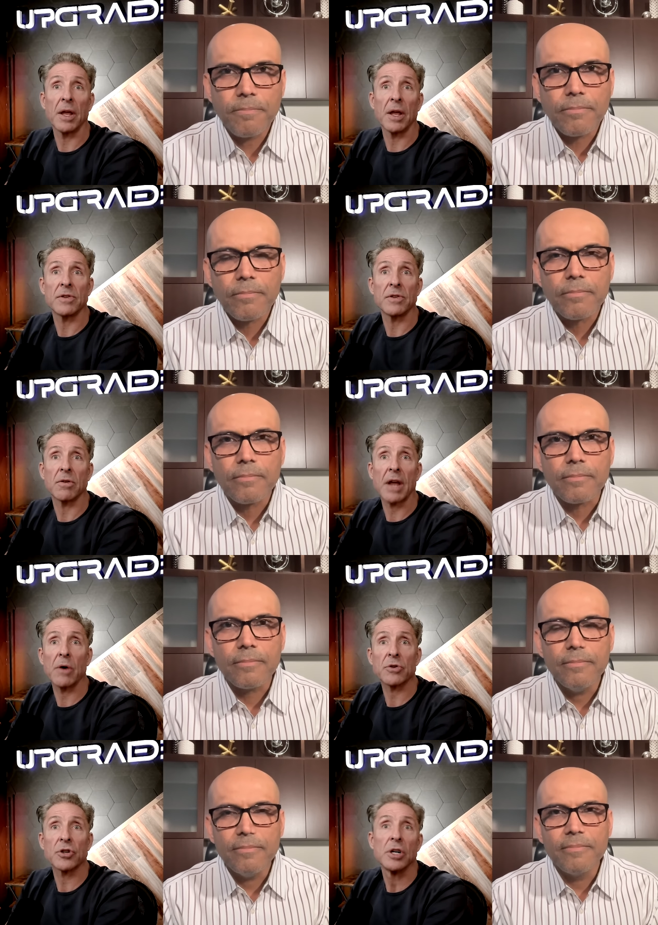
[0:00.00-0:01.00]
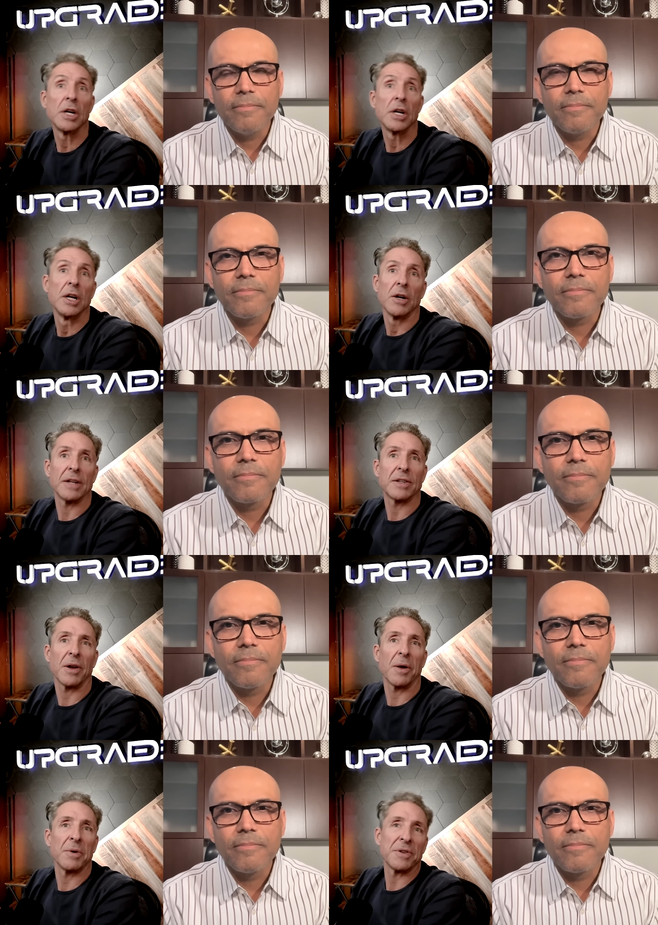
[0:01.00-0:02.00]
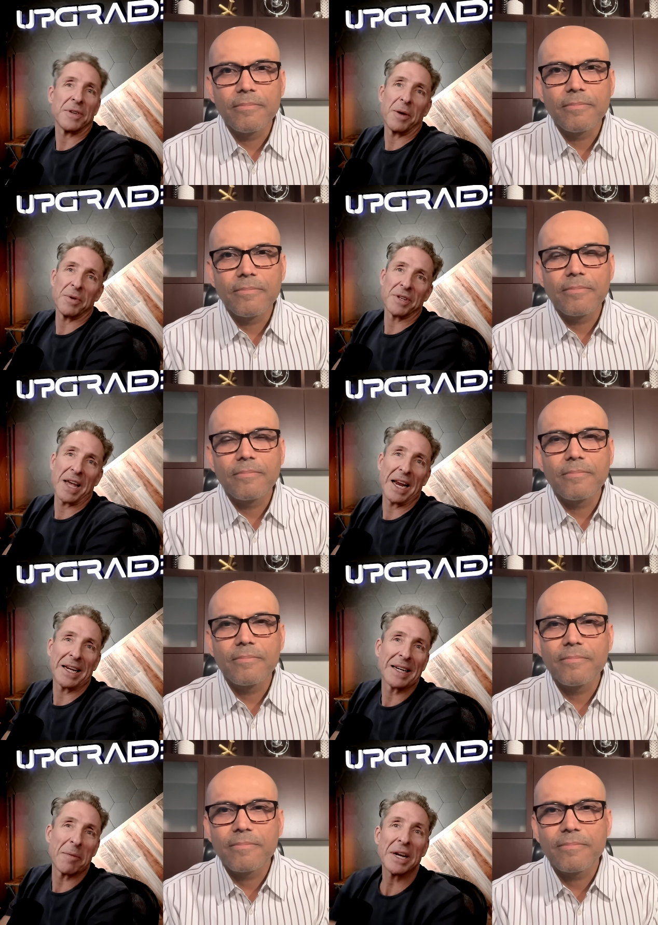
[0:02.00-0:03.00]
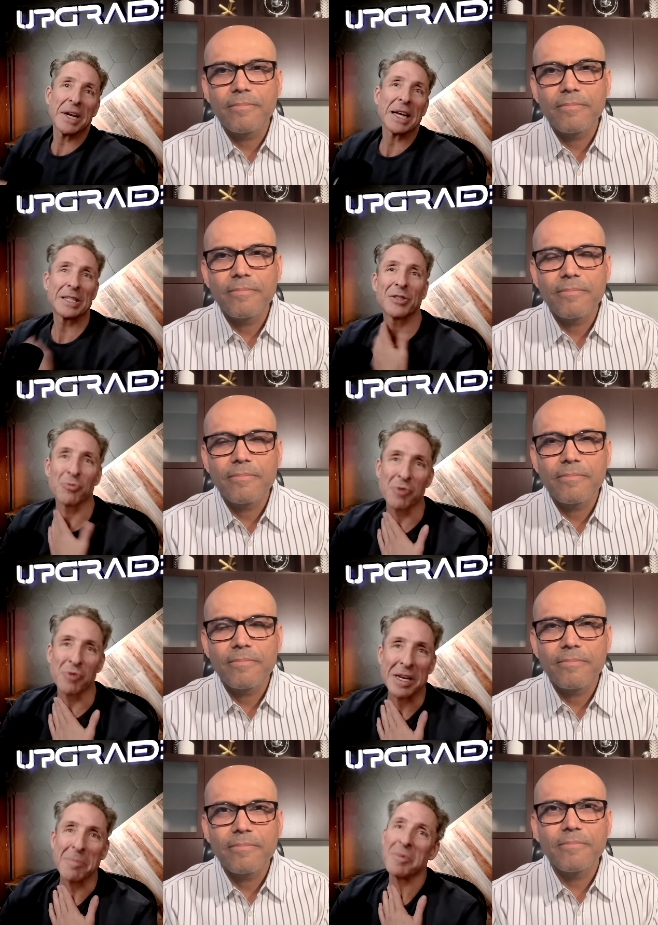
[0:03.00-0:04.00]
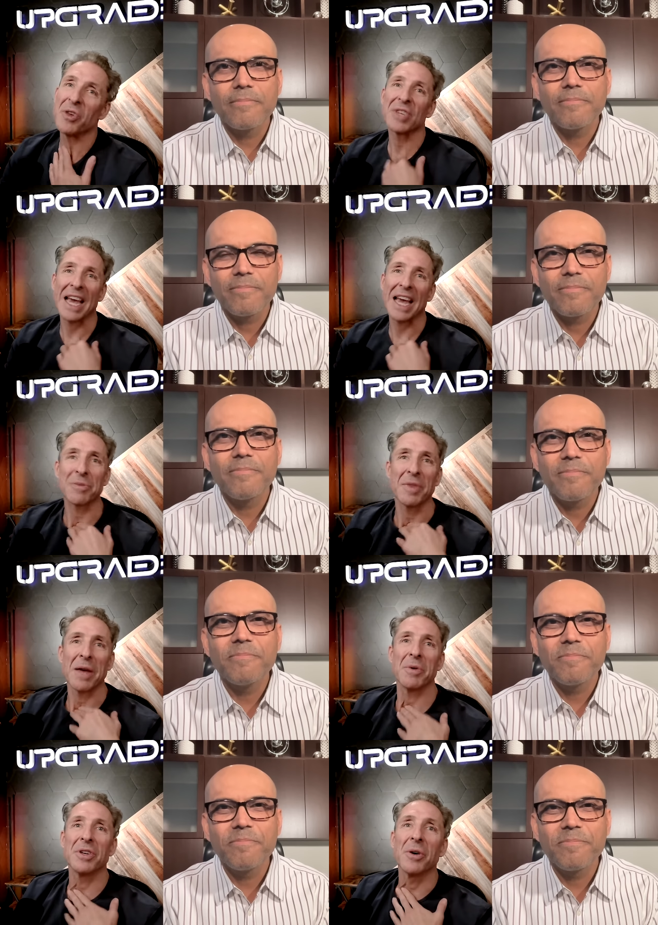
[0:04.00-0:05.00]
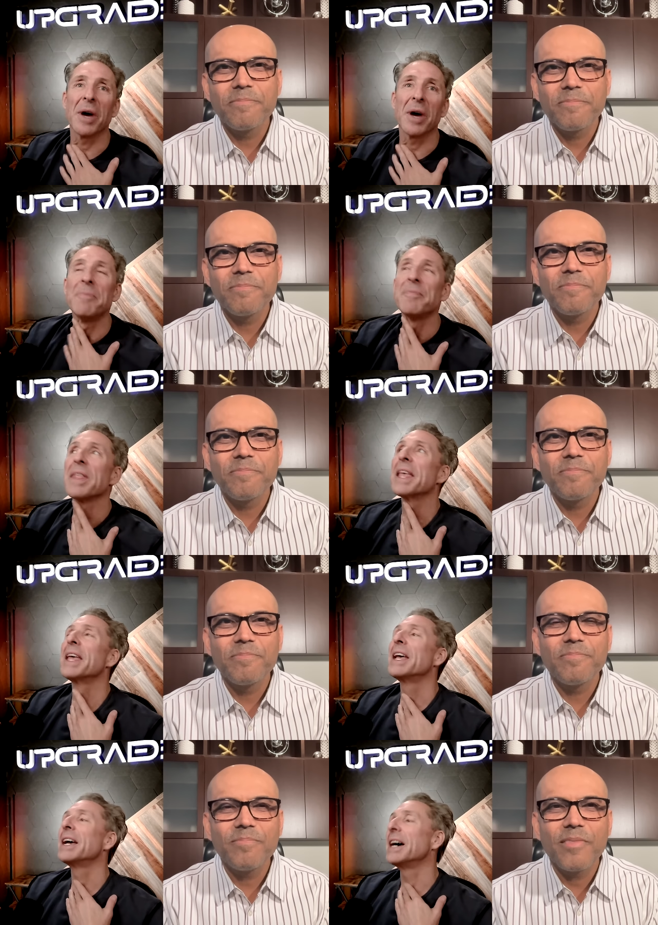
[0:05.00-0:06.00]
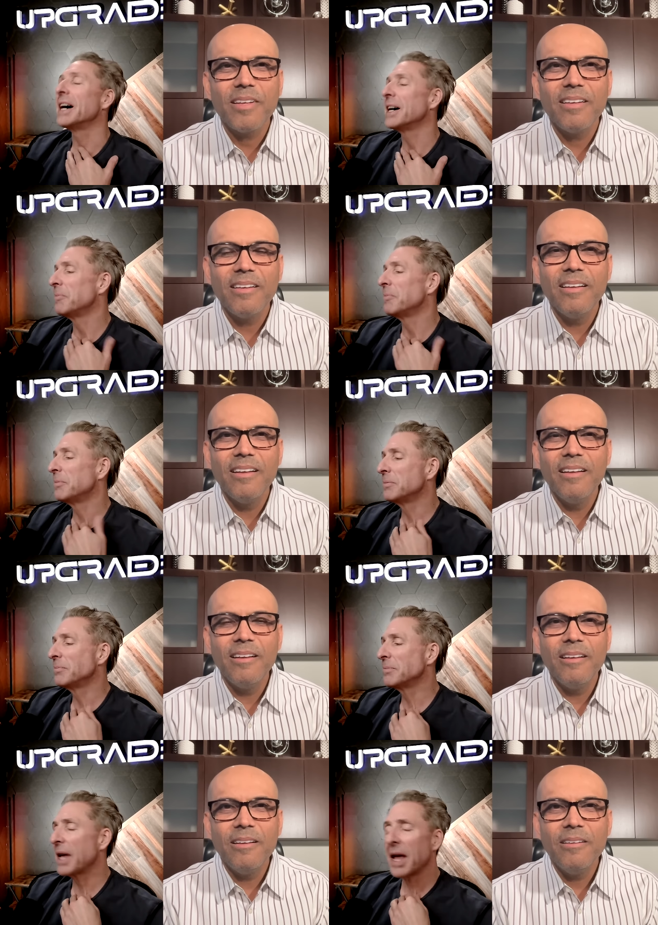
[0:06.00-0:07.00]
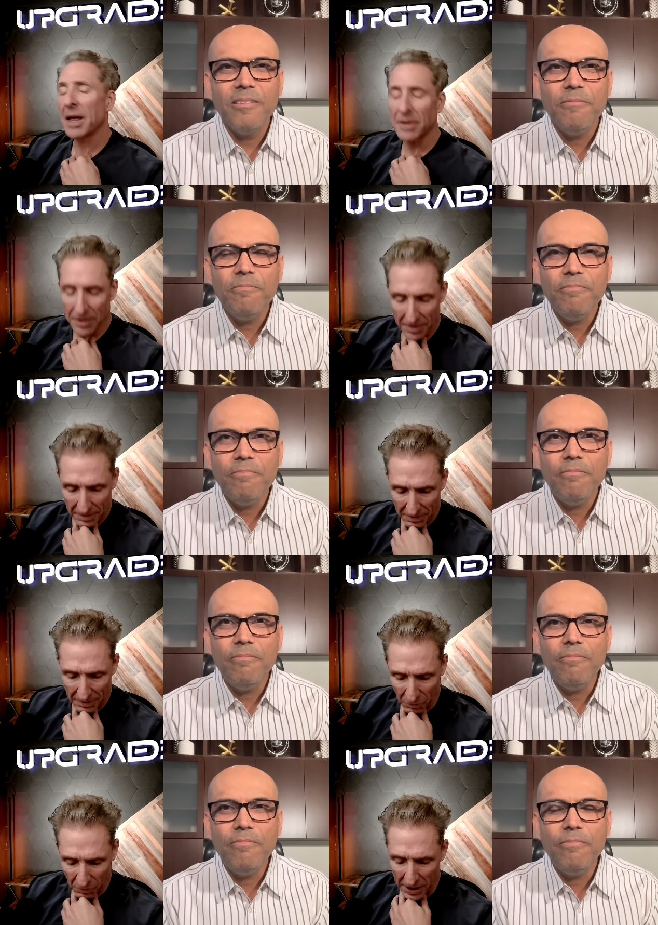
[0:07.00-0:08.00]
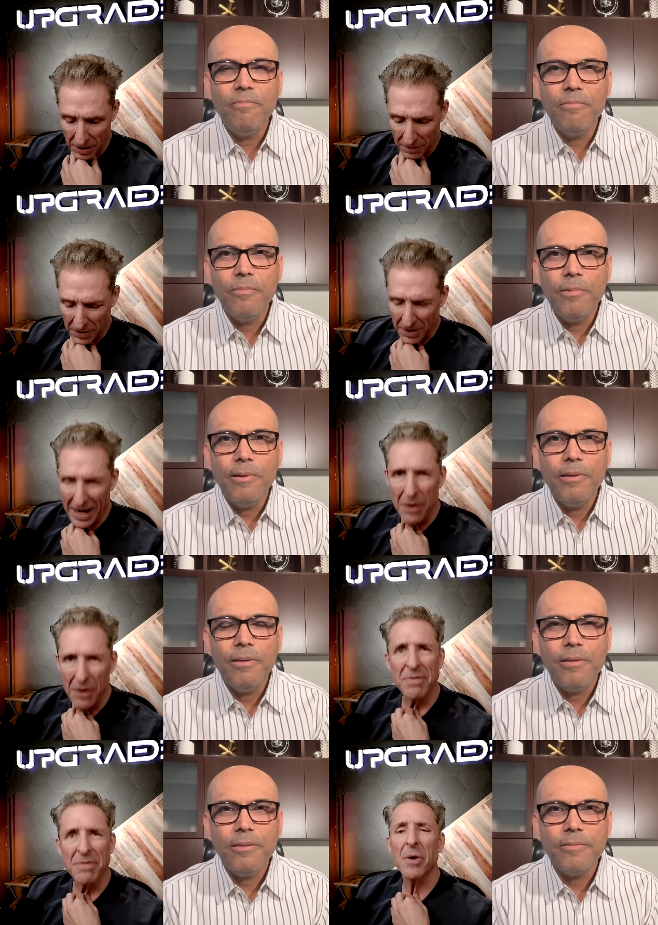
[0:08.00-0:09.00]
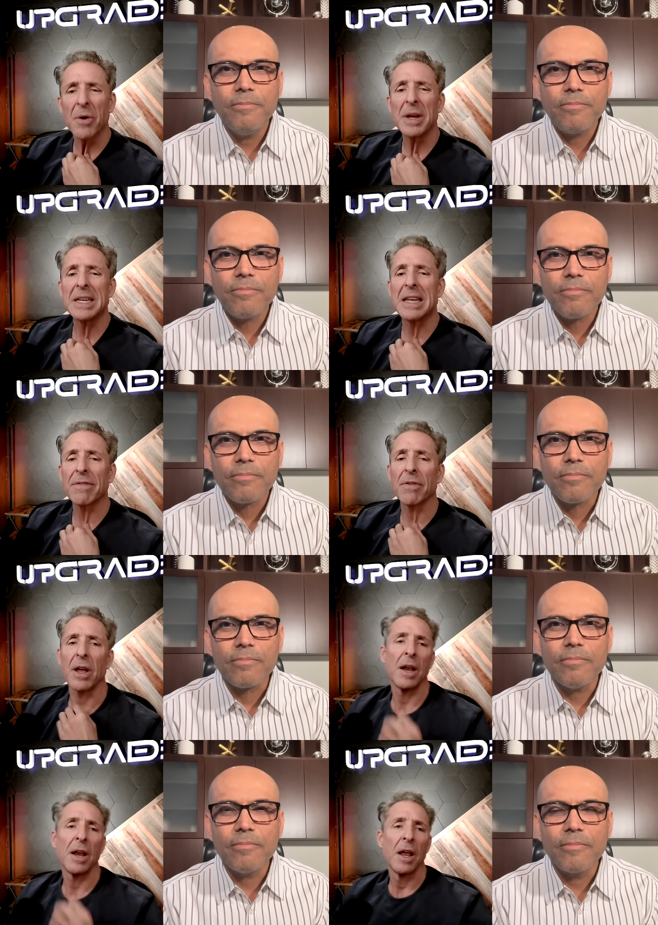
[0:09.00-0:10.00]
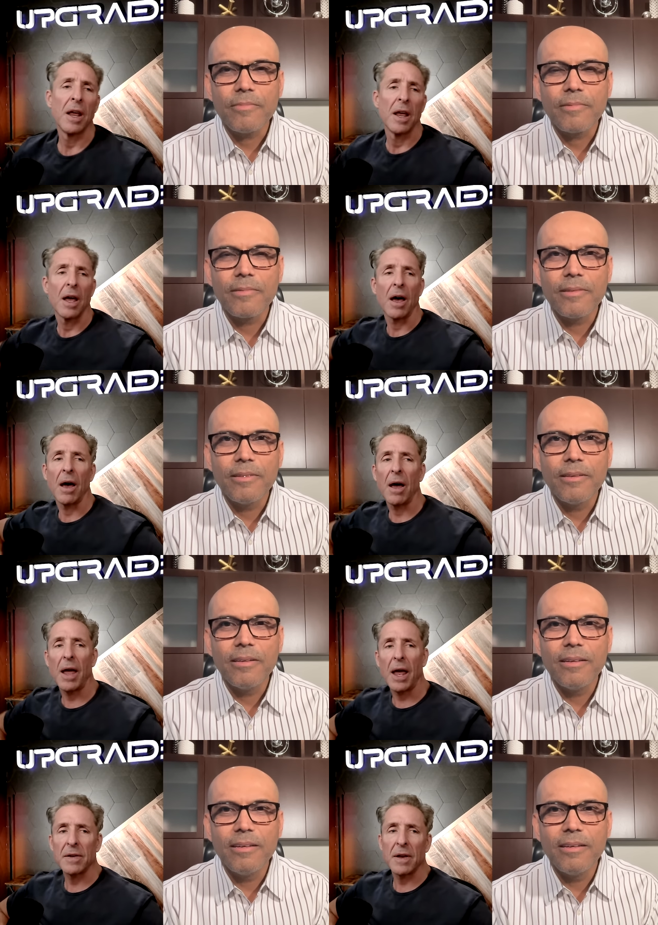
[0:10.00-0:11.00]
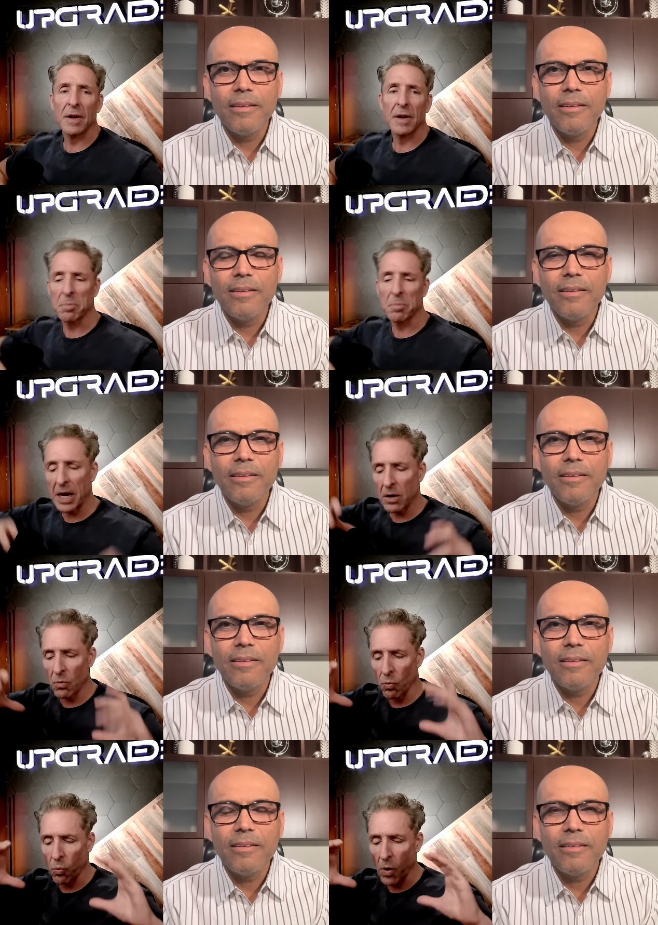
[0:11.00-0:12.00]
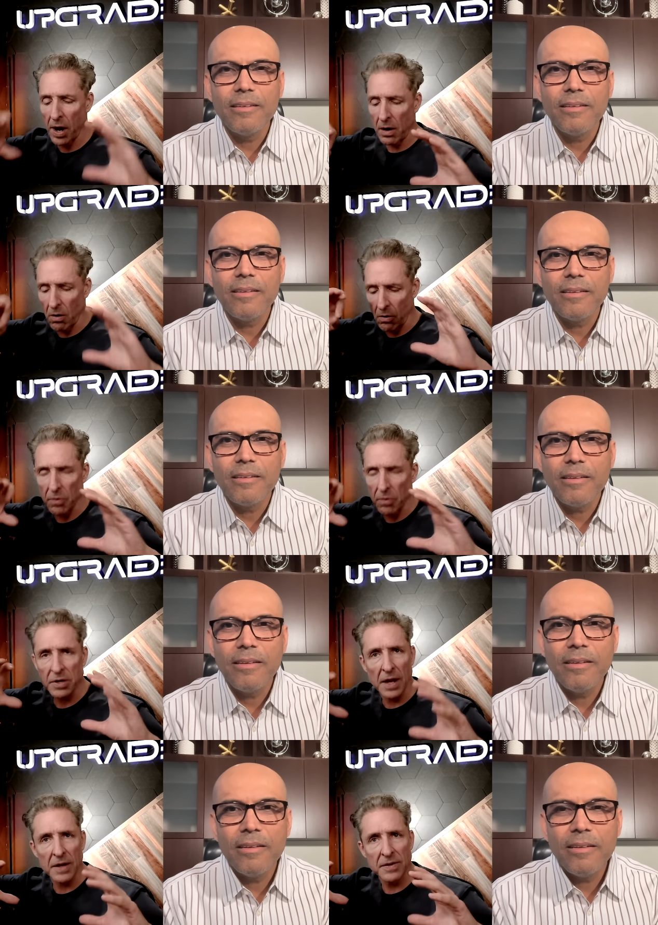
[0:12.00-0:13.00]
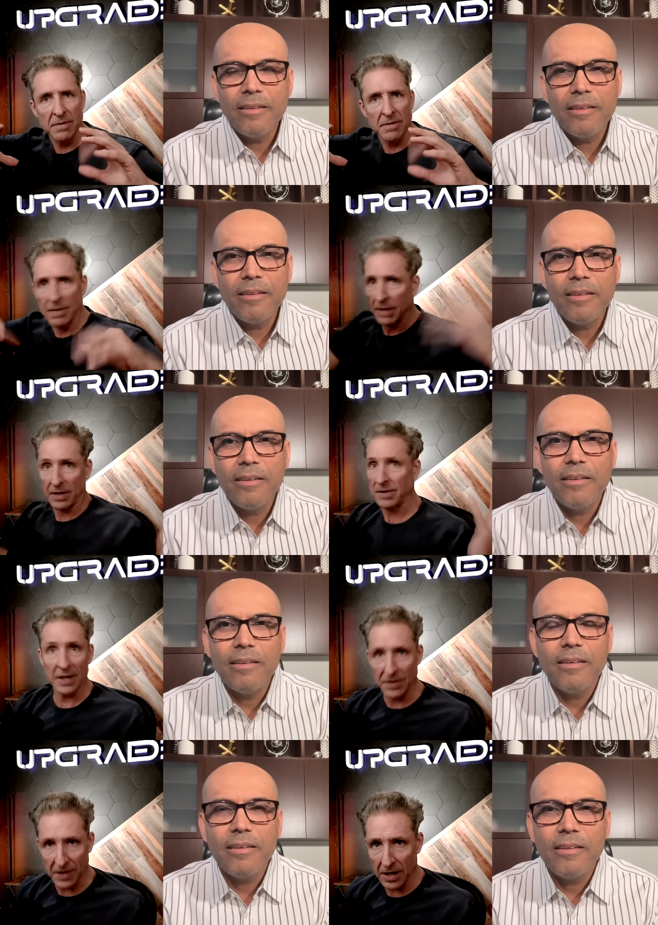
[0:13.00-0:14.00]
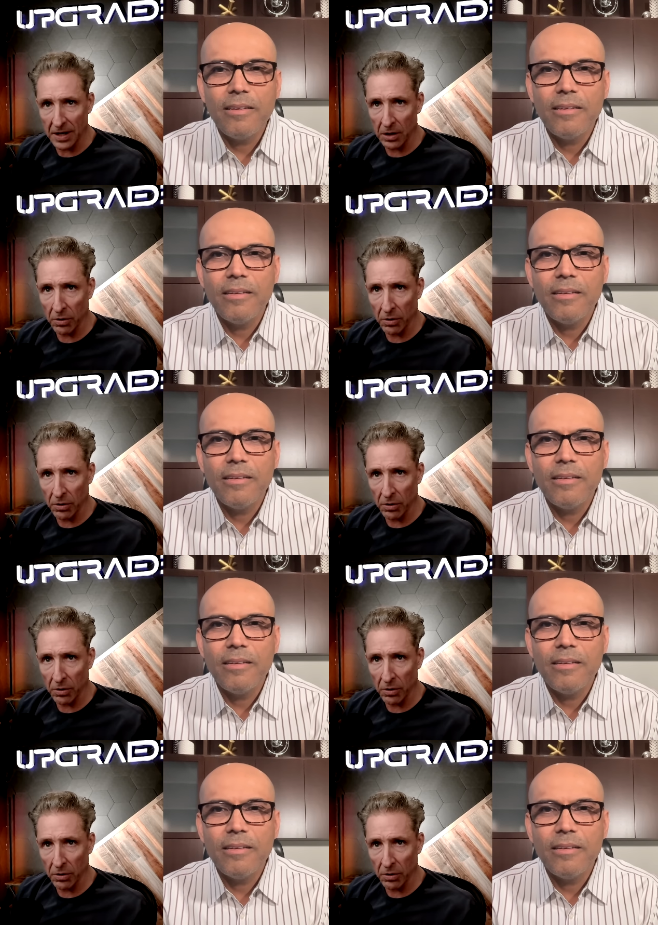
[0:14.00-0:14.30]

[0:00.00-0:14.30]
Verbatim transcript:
Speaker 1: against your couch, right? So it was it was like a pretty extreme use case when they would do it. Um, and what you've done now is very different. Uh, and explain what Auro does that doesn't exist in the